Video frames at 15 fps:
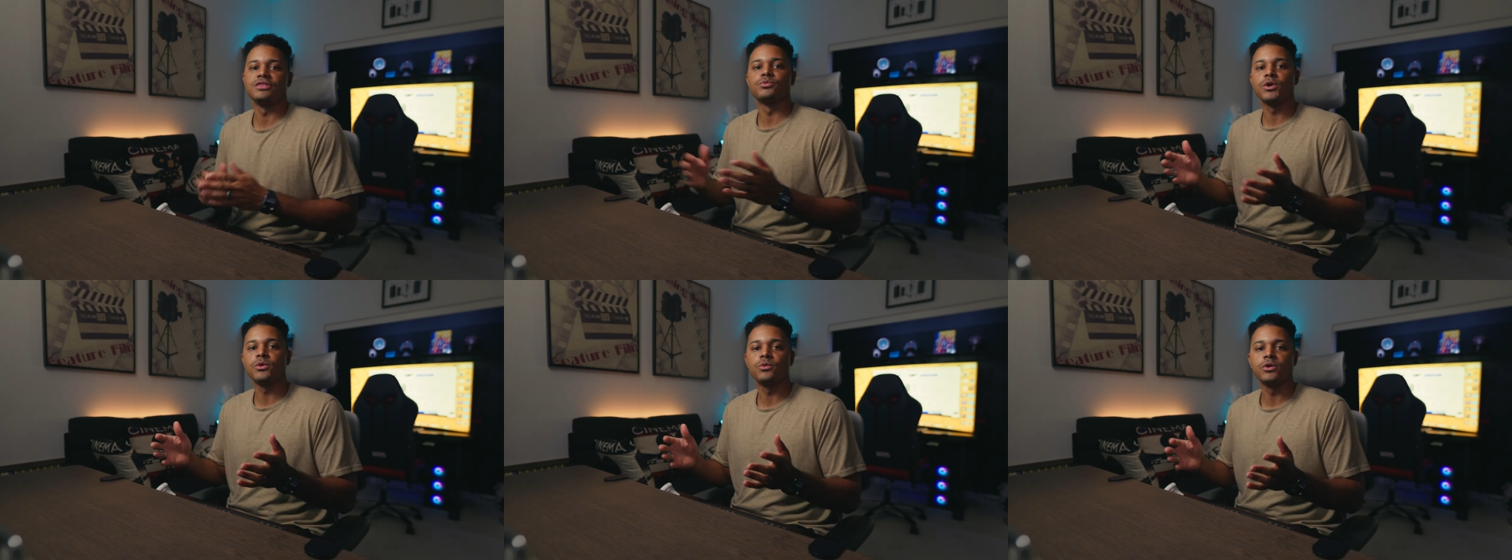in the
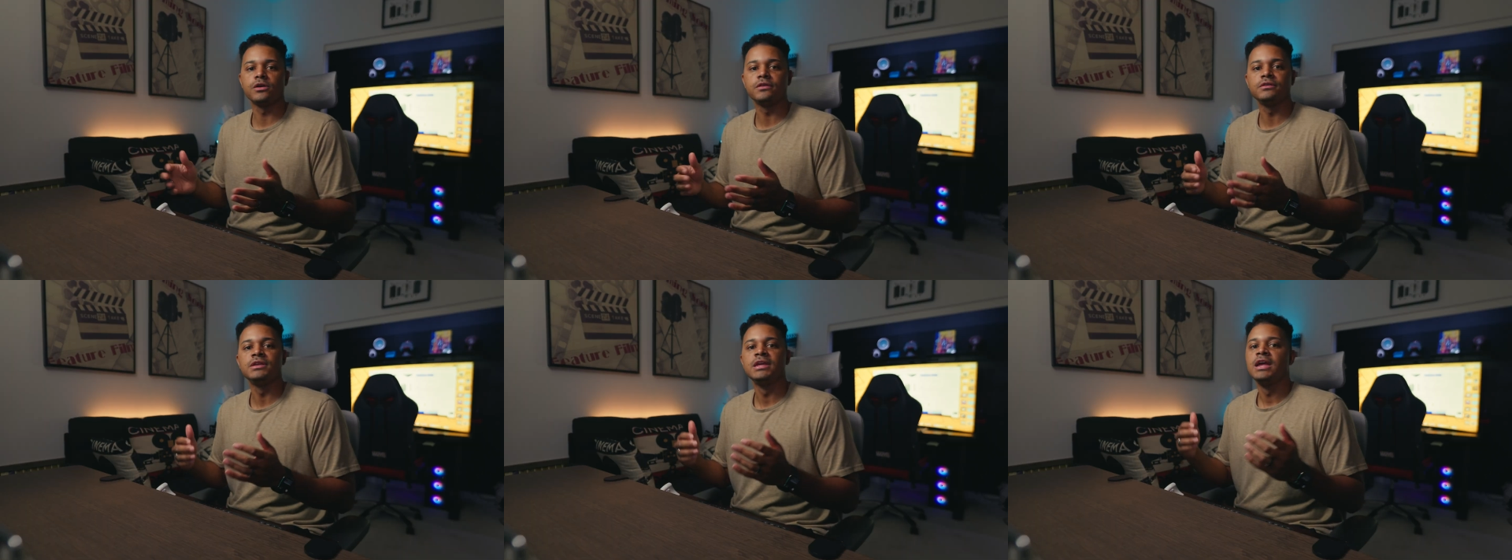real
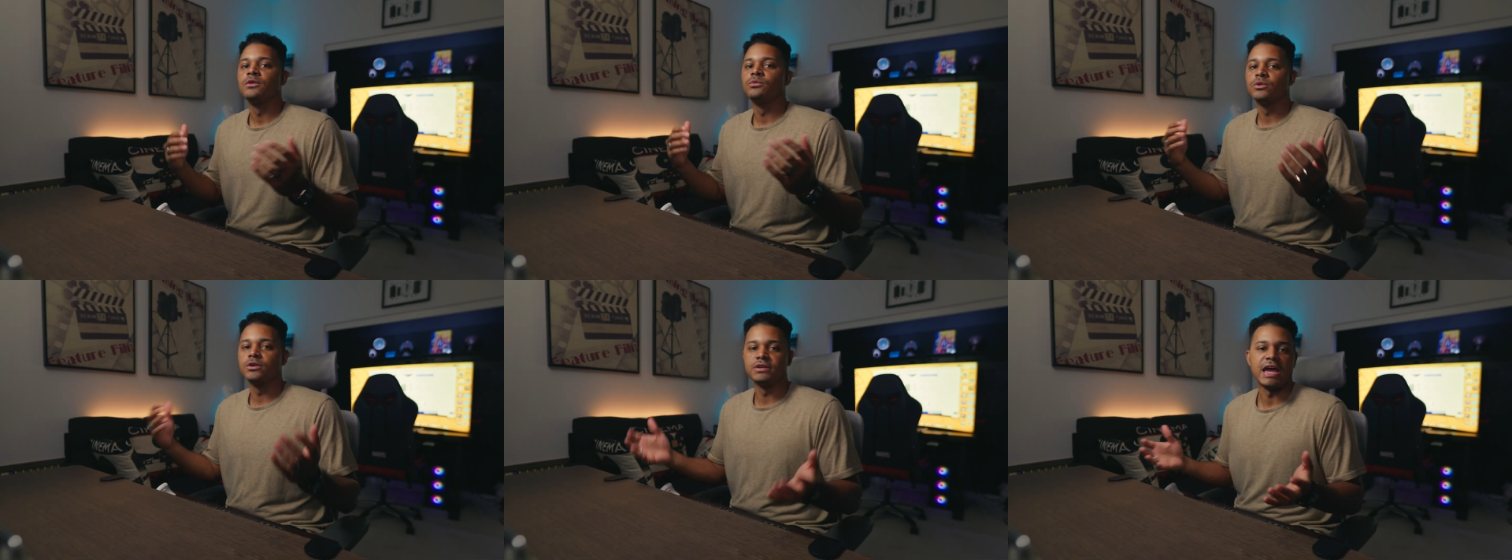world,
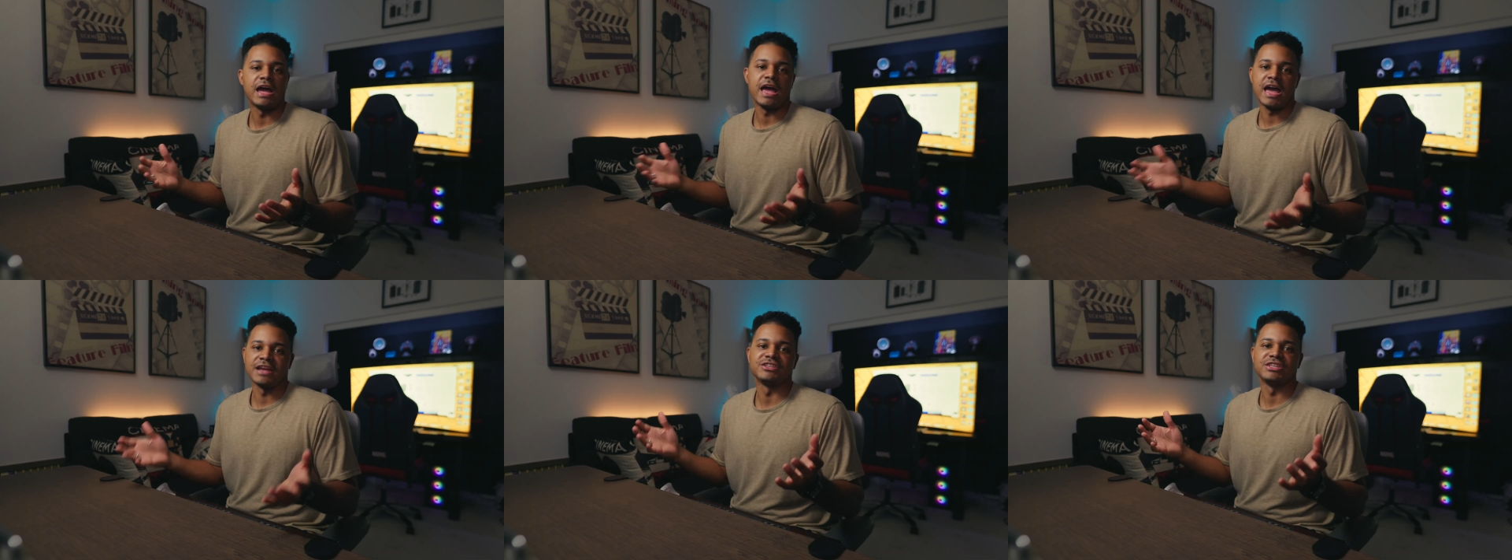we're not
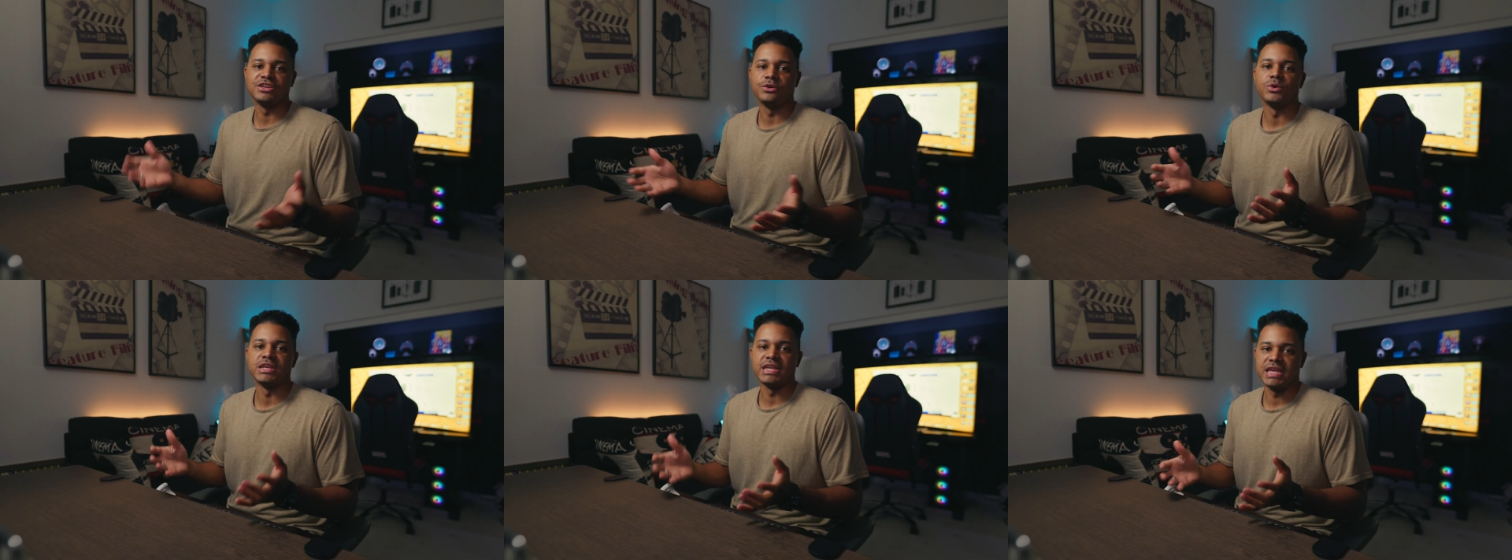actually
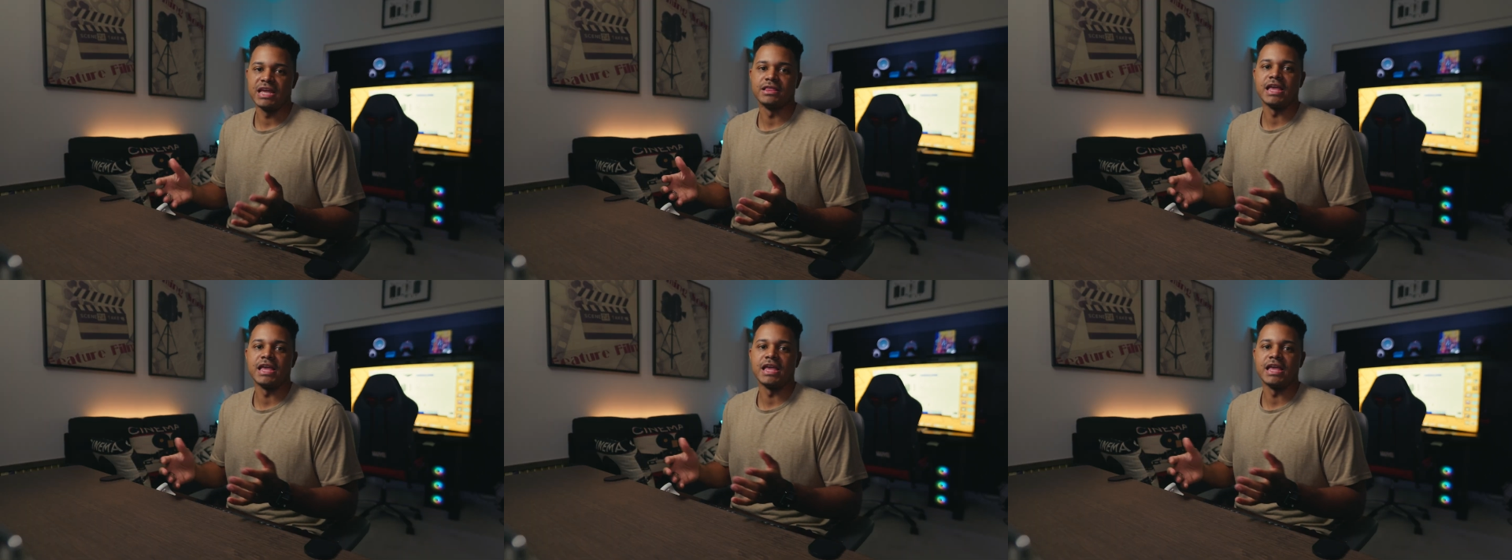going to get